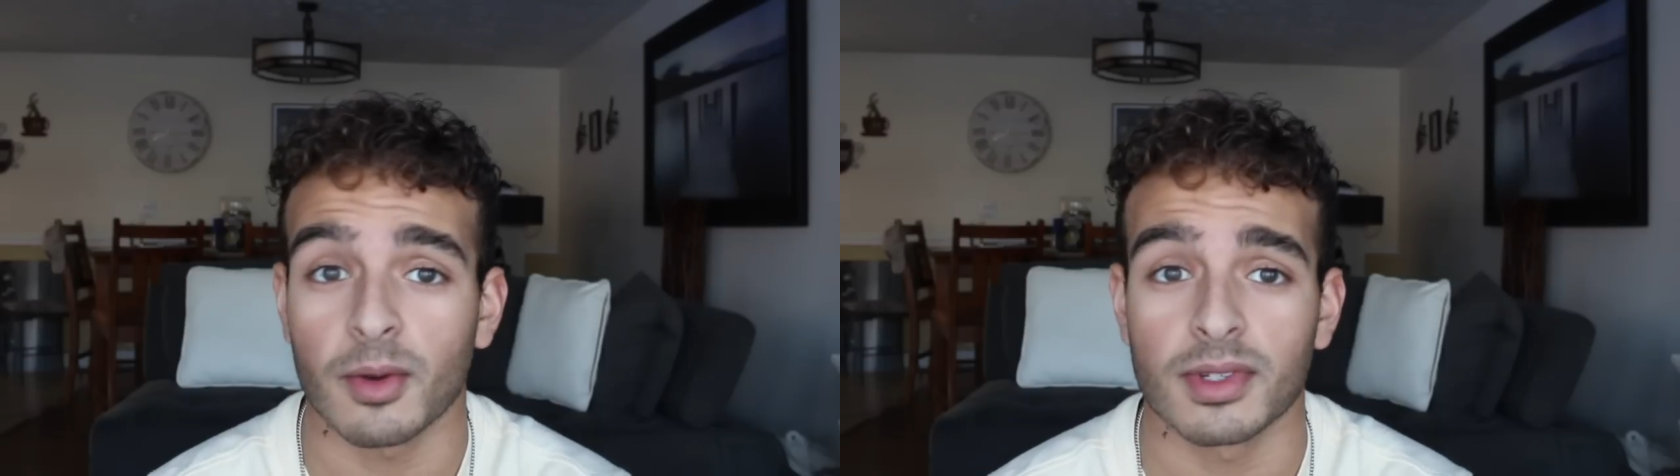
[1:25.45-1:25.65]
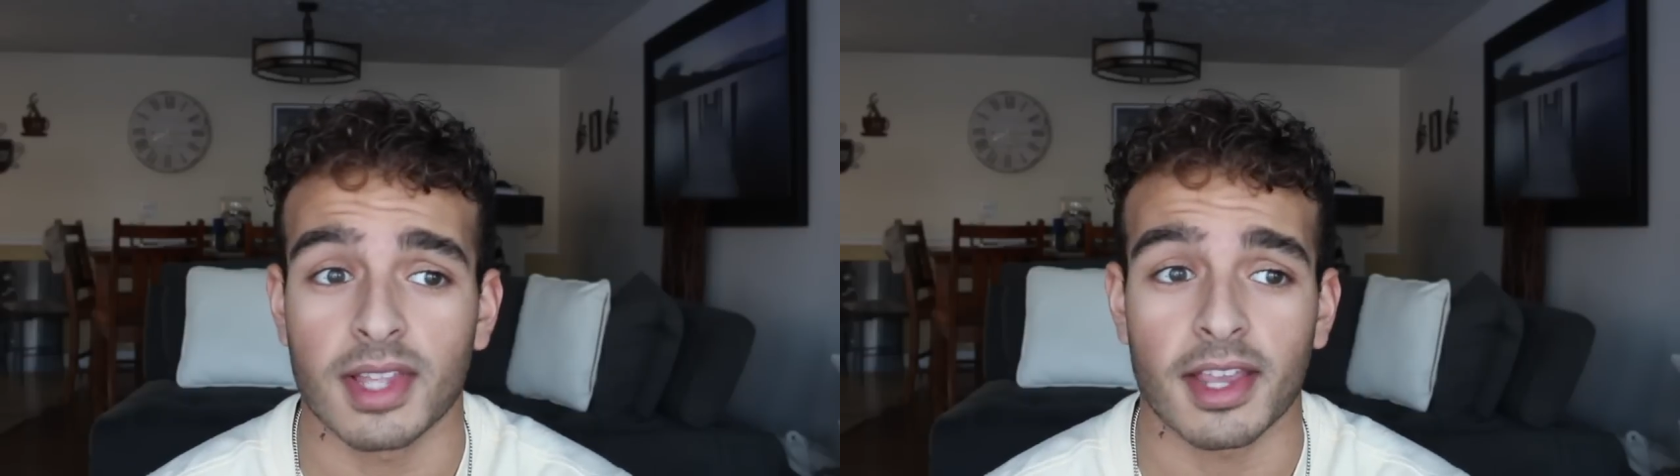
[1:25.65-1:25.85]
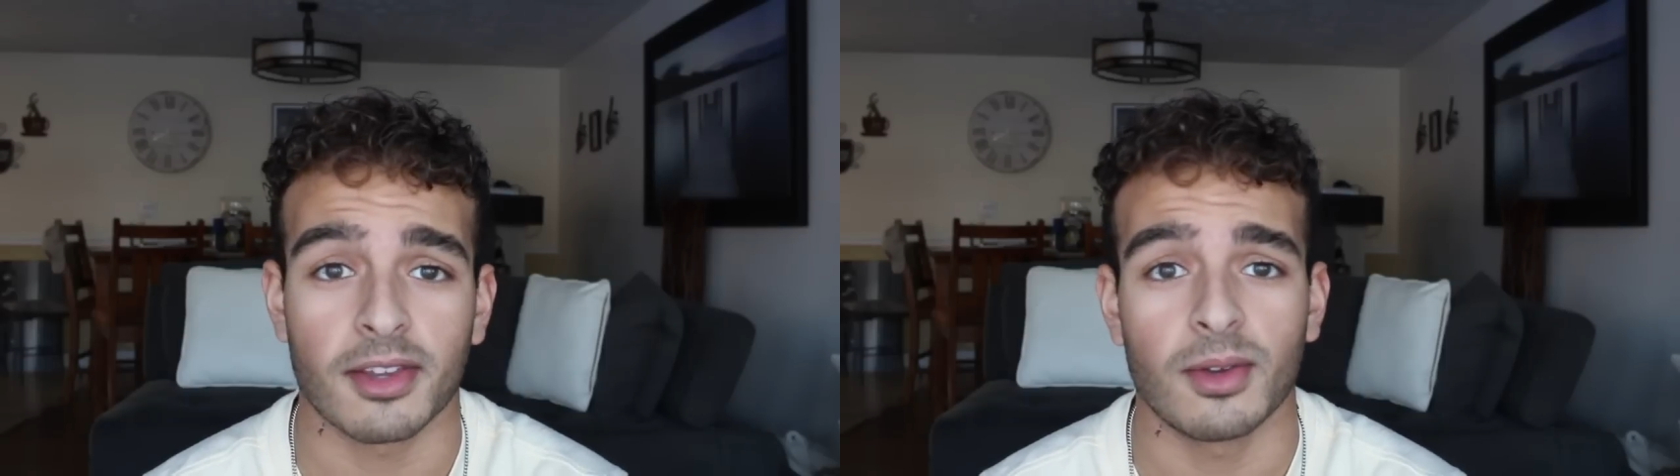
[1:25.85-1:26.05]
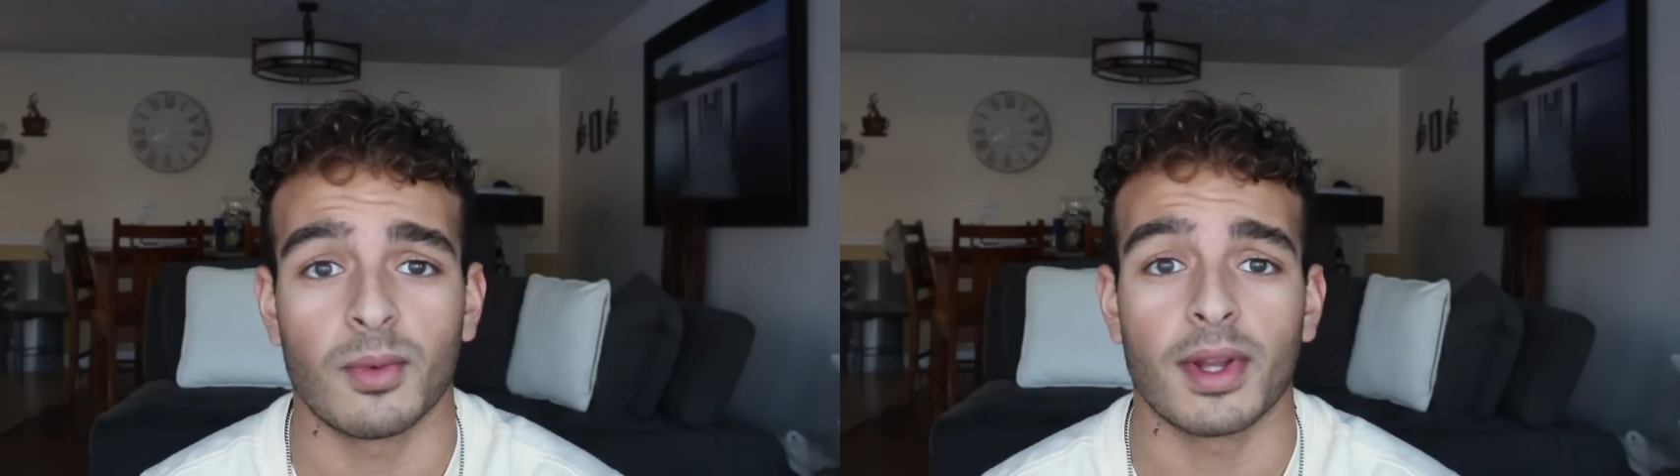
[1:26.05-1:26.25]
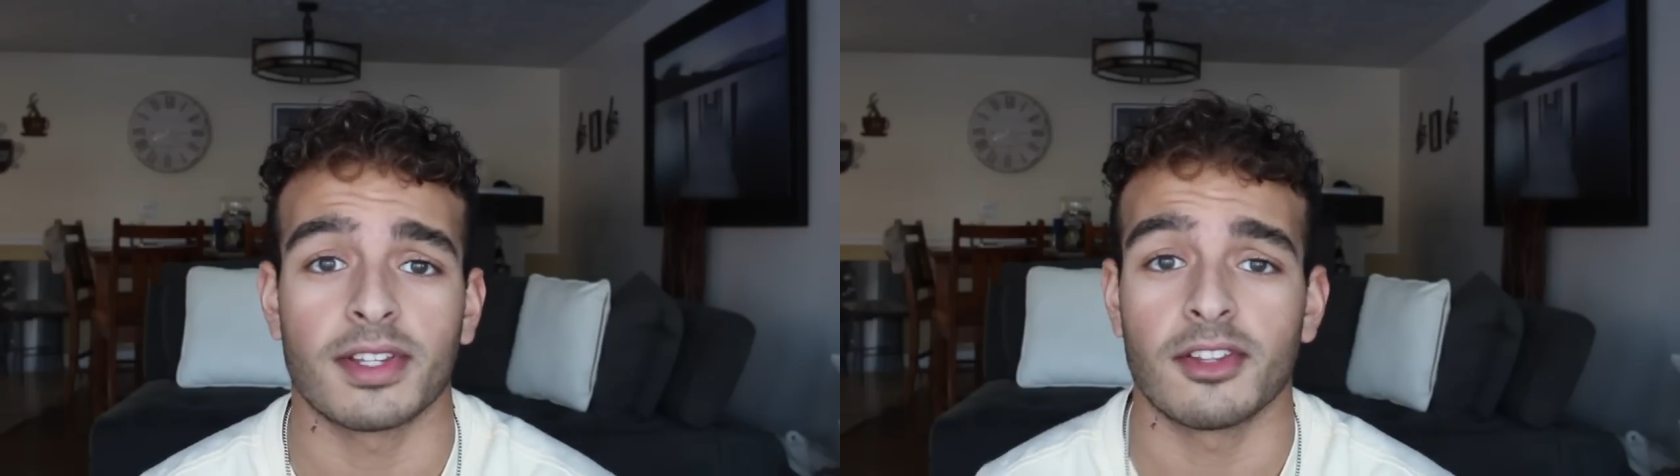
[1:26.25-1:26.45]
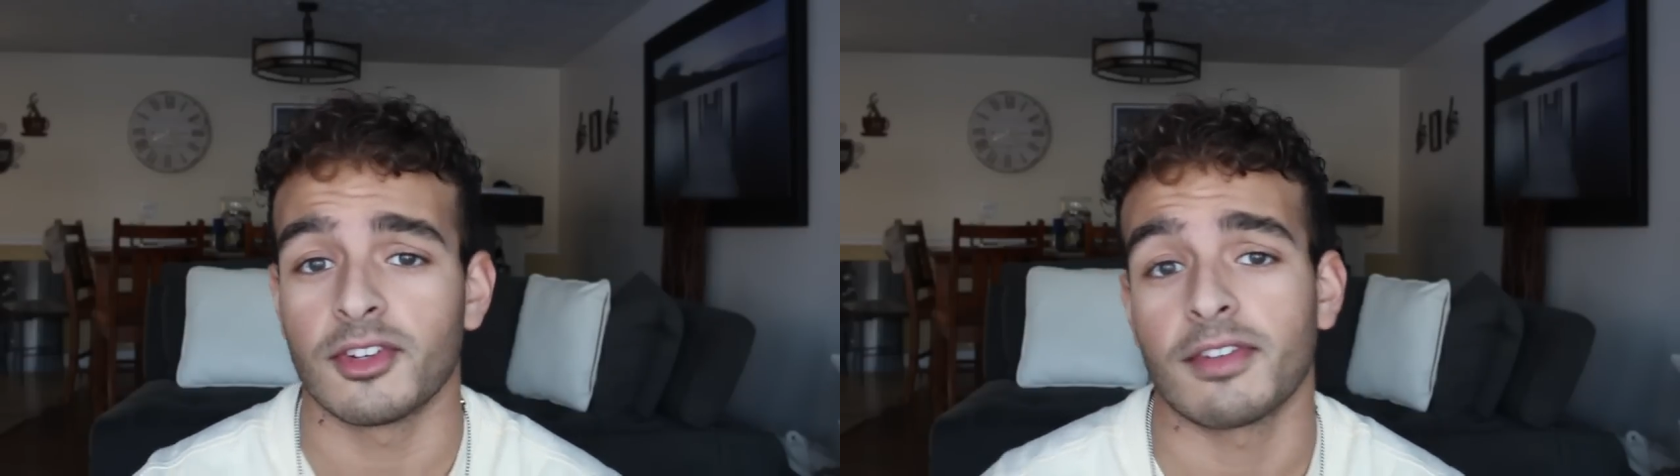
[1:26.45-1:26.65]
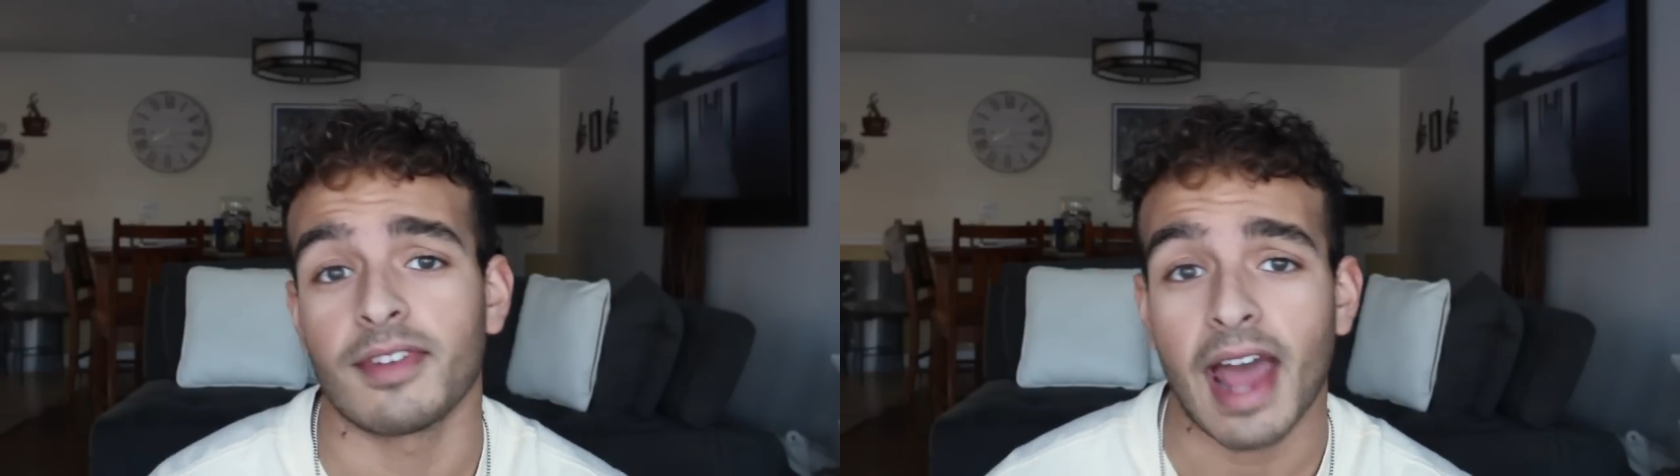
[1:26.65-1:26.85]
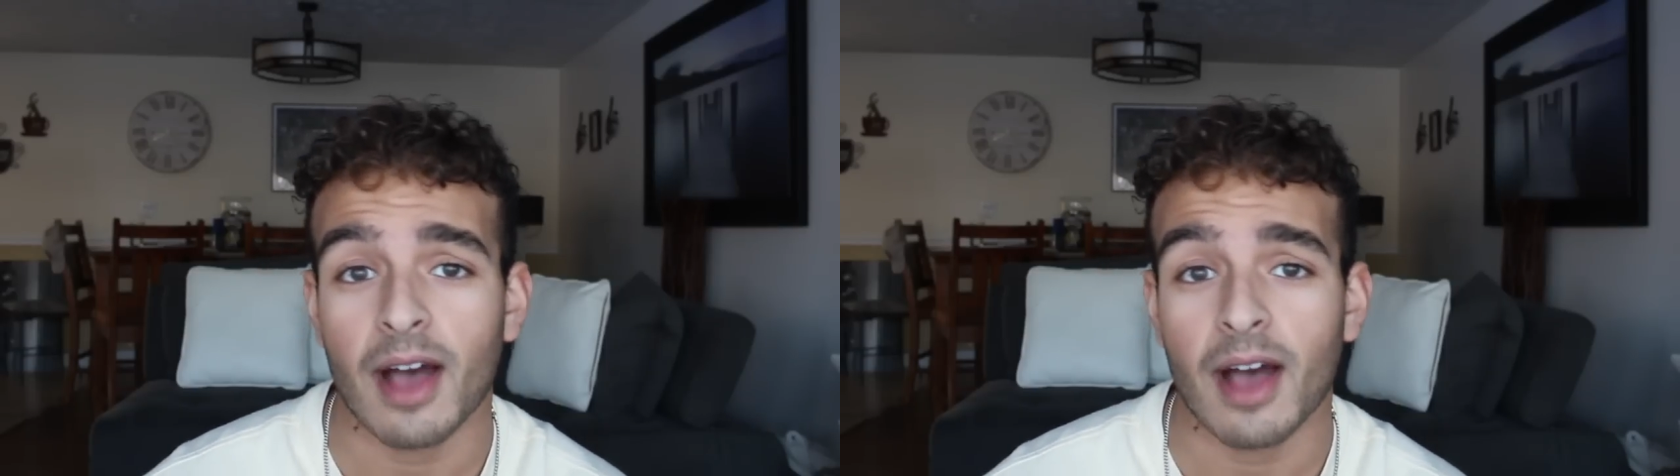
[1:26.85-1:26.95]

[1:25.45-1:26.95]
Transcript: it was like you went to the different